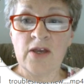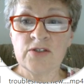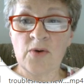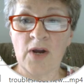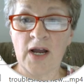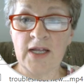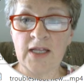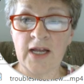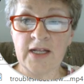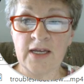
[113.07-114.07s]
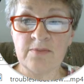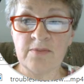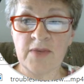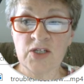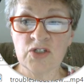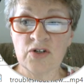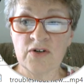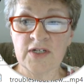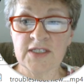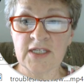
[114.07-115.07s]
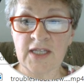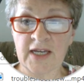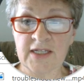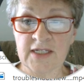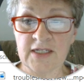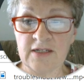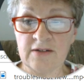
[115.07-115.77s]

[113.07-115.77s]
So highlight it, make sure it's selected.